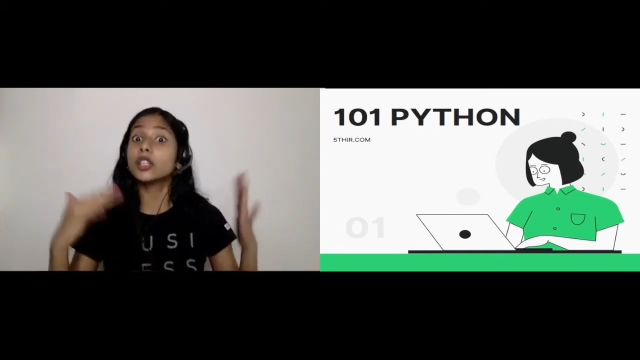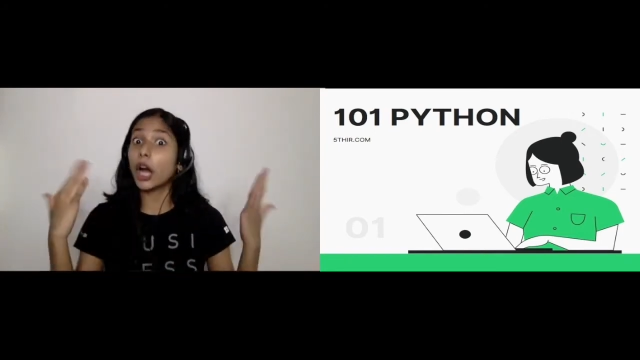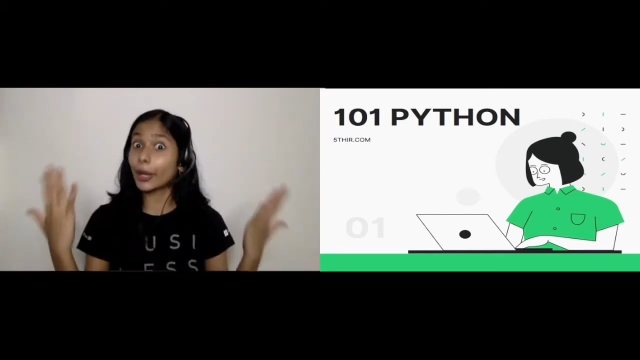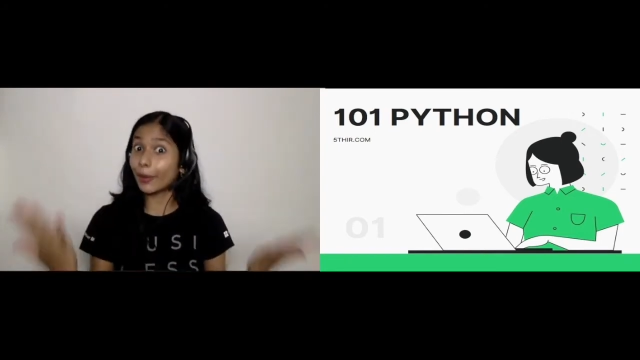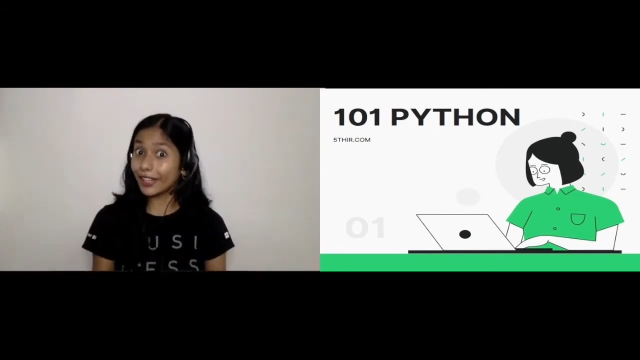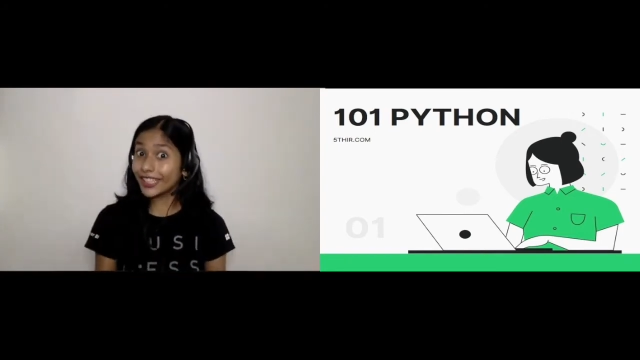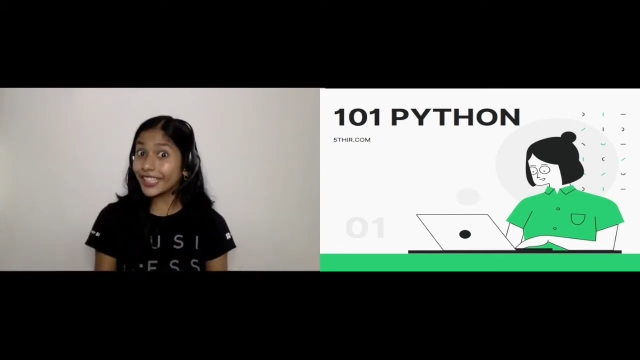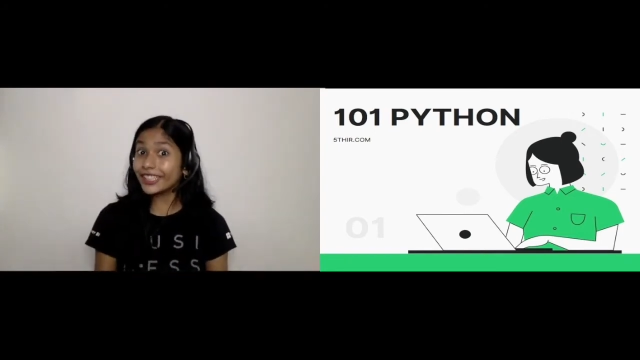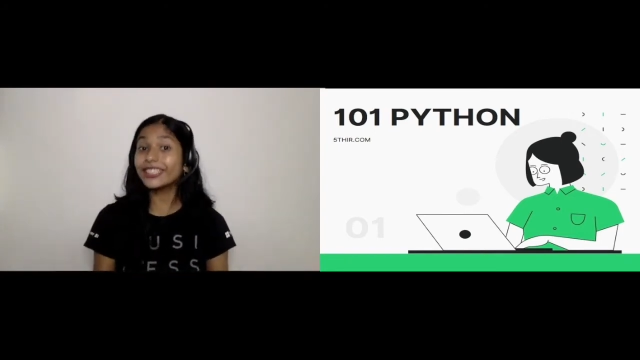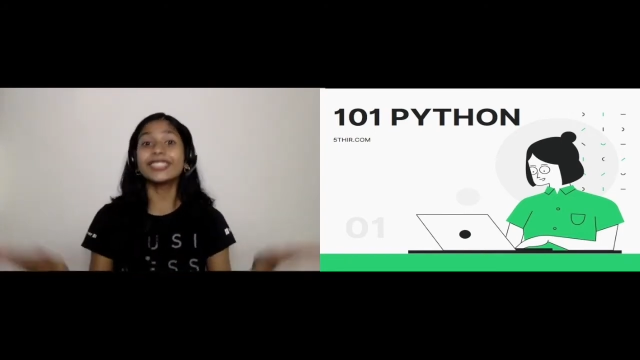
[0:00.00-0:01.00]
talk about
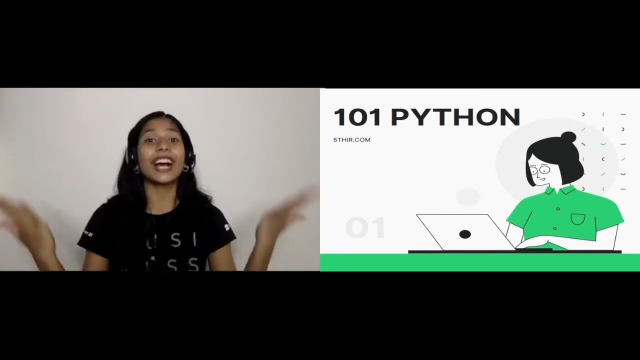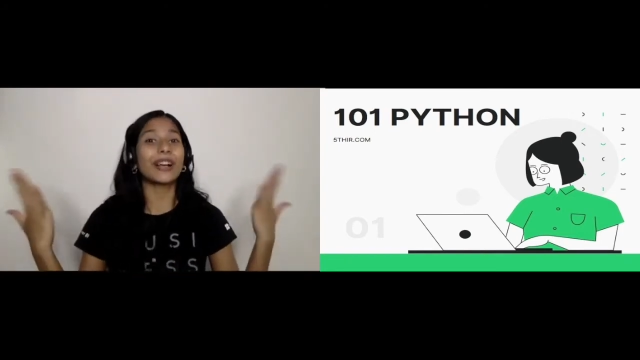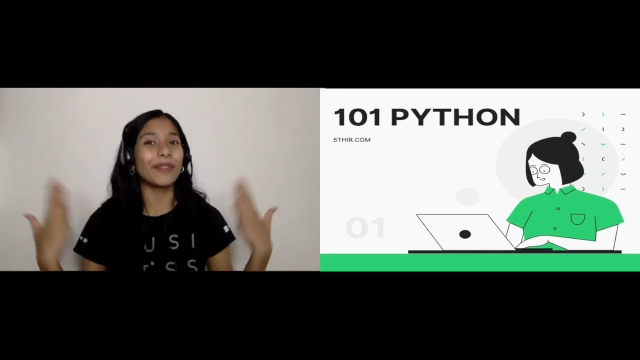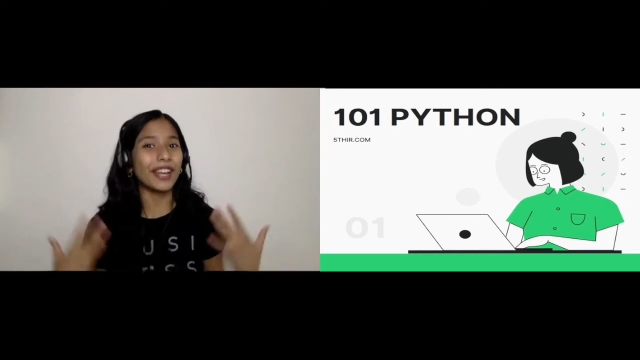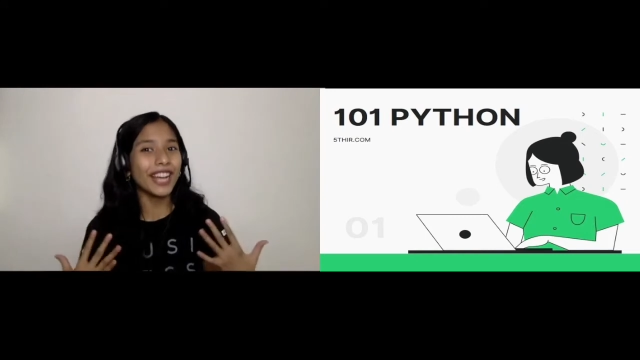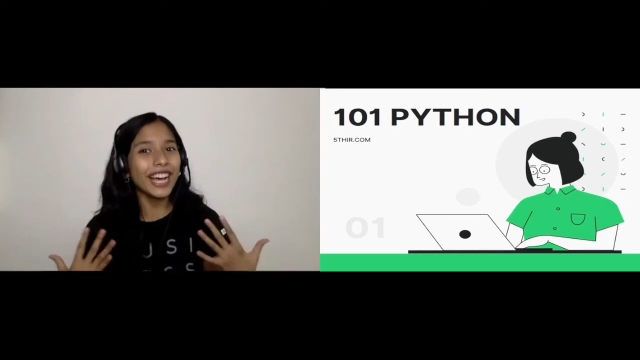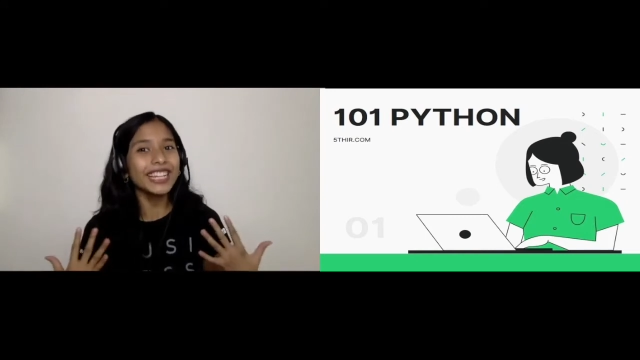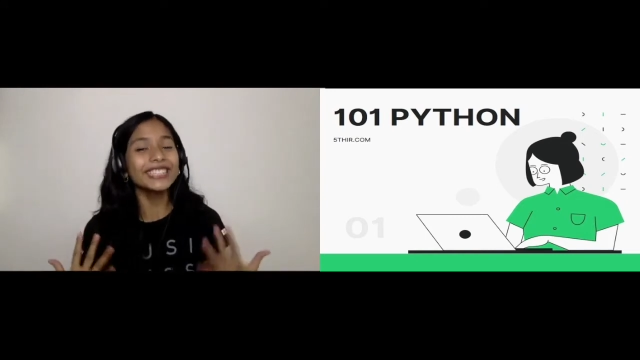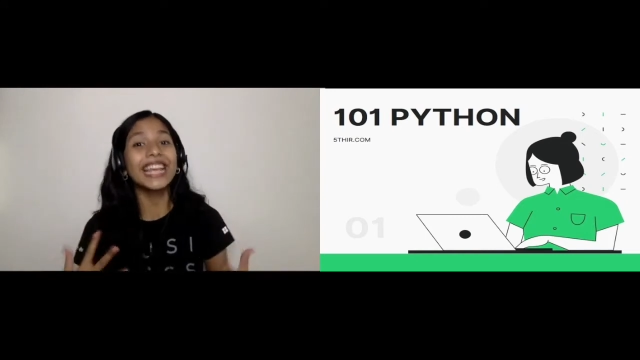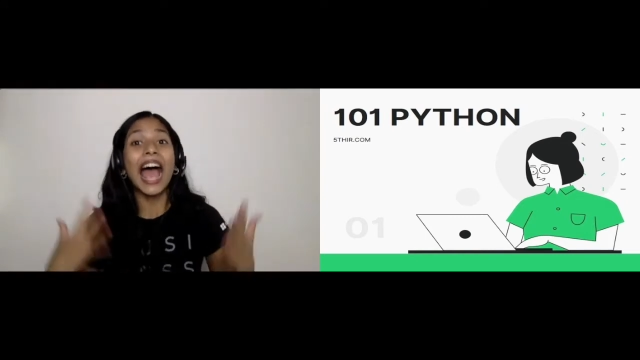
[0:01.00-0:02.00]
you, talk about
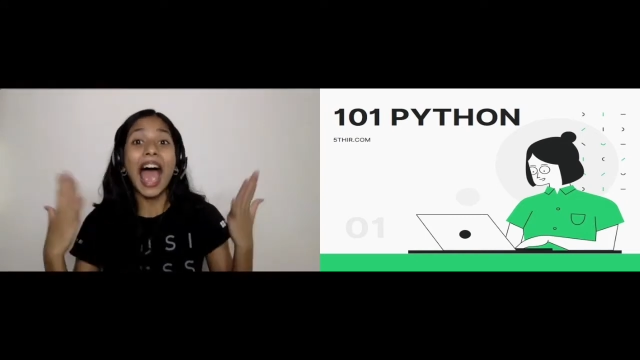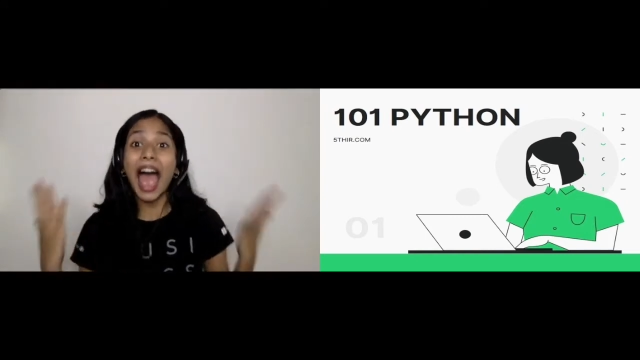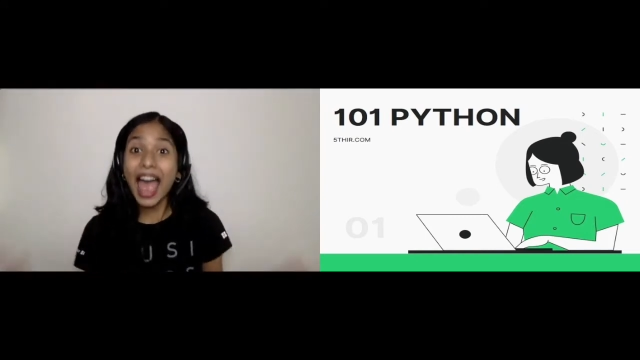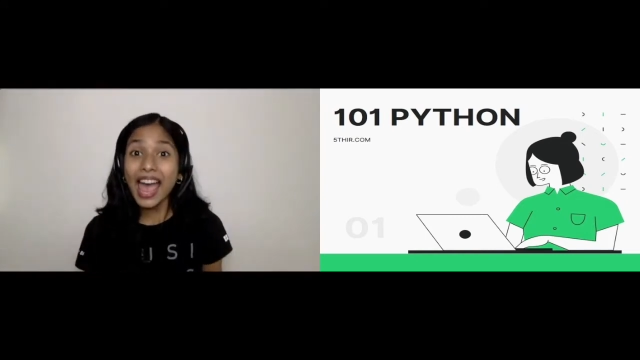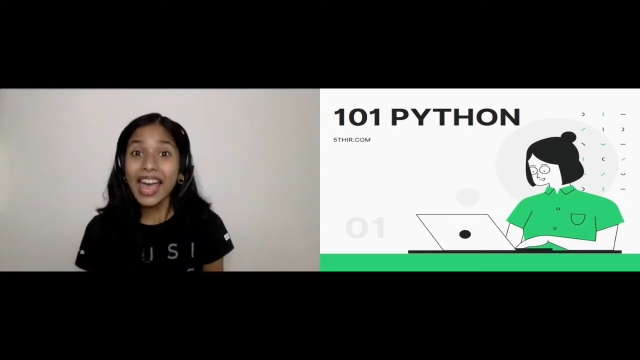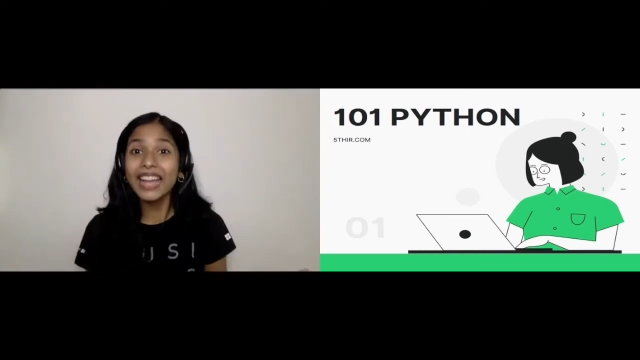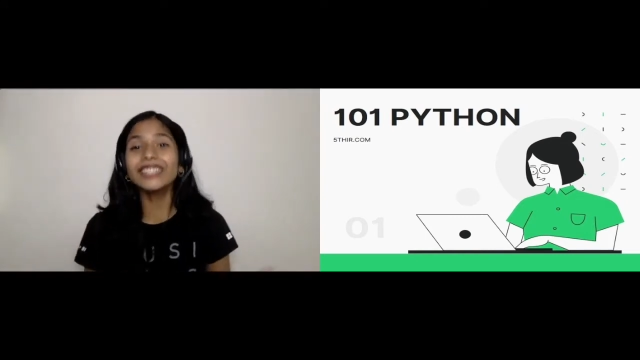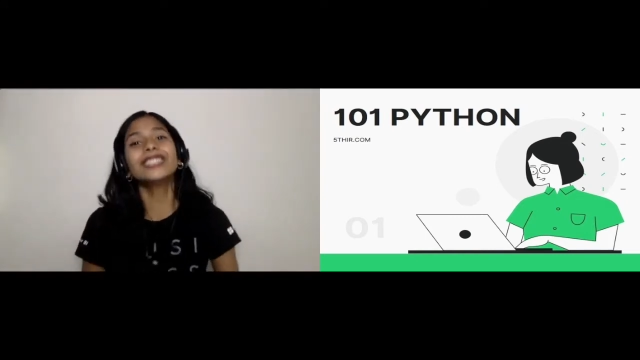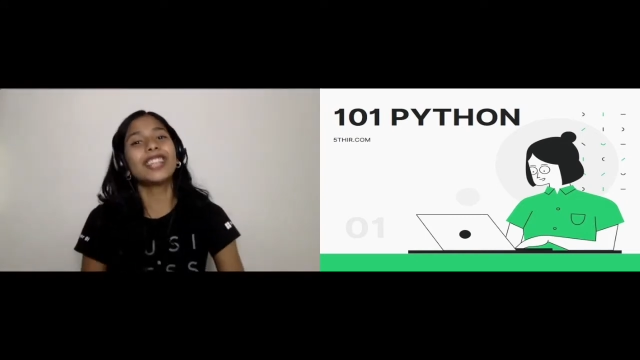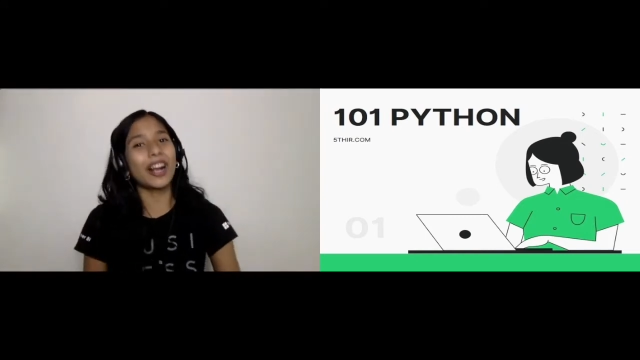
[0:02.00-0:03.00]
us and
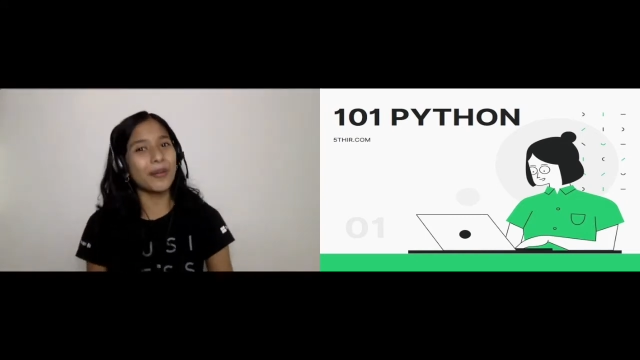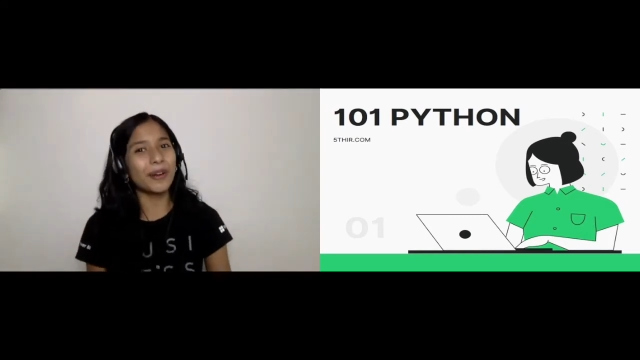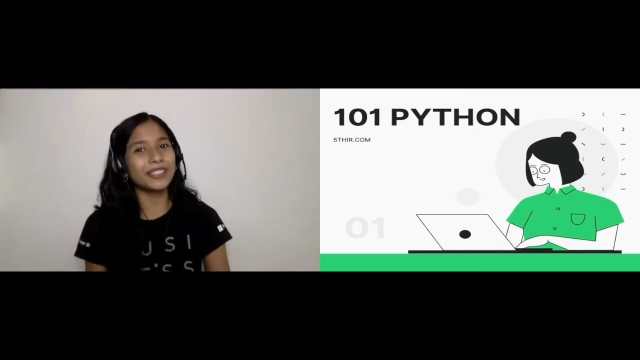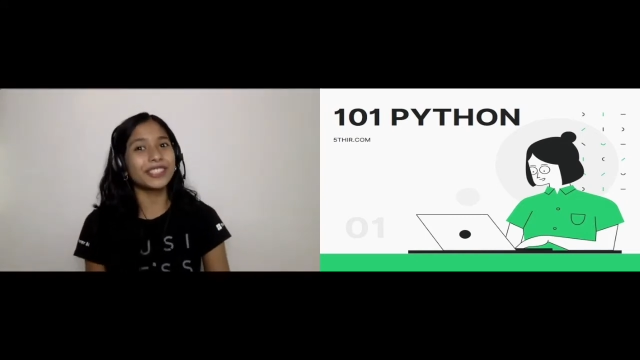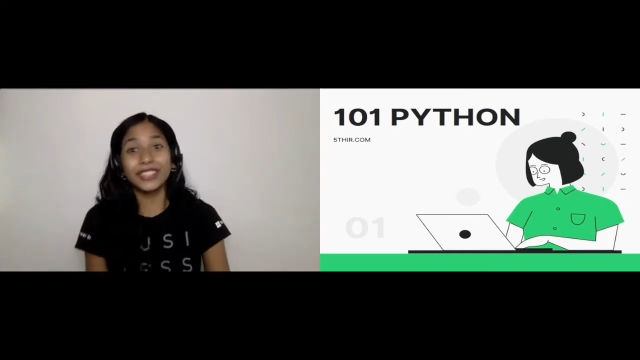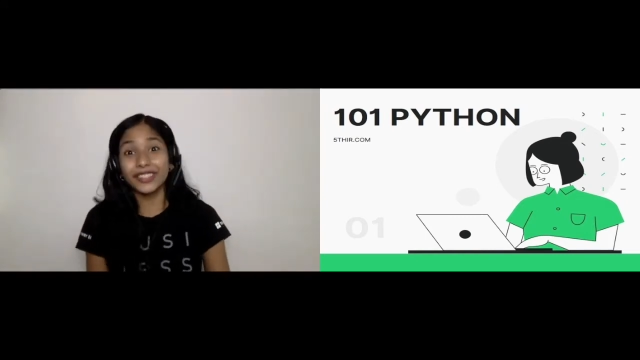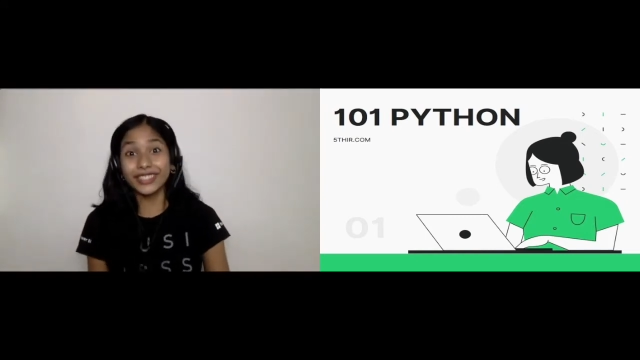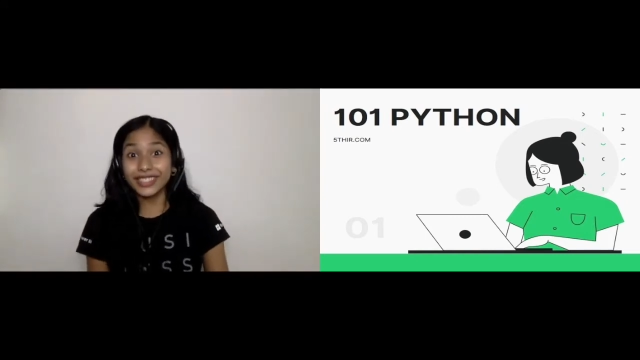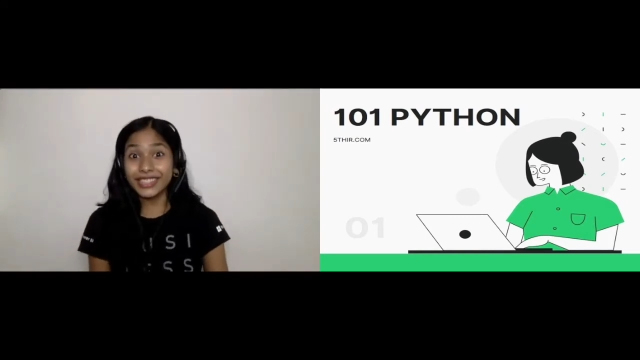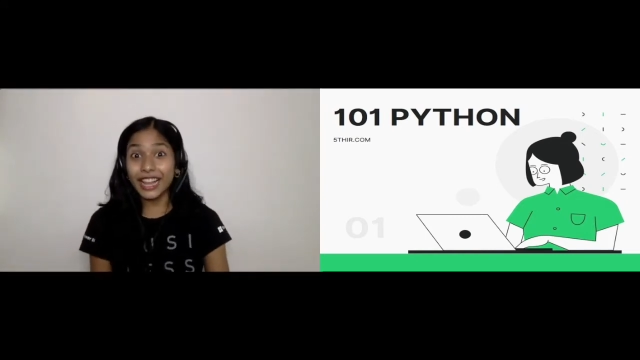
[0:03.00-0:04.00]
talk about the series
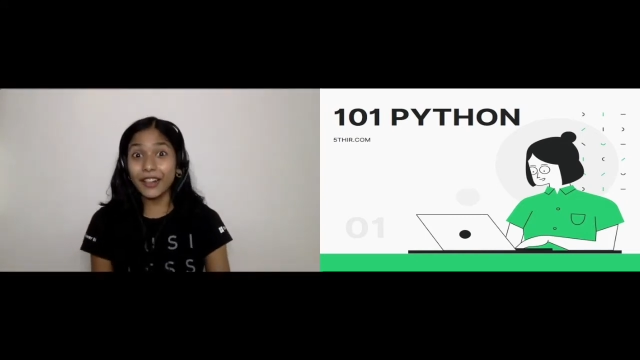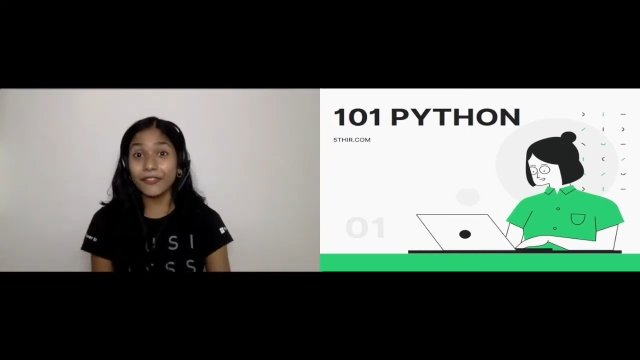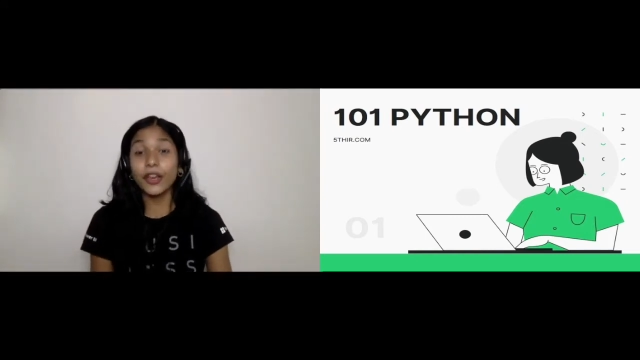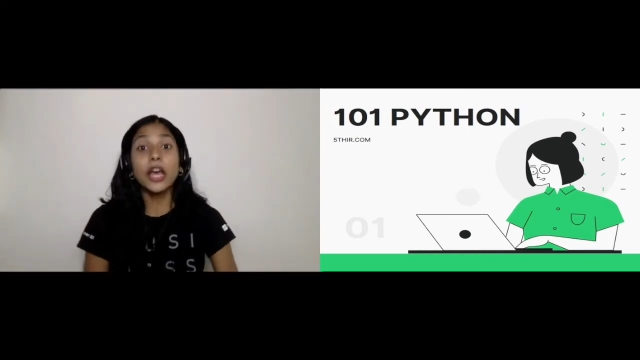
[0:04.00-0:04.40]
itself.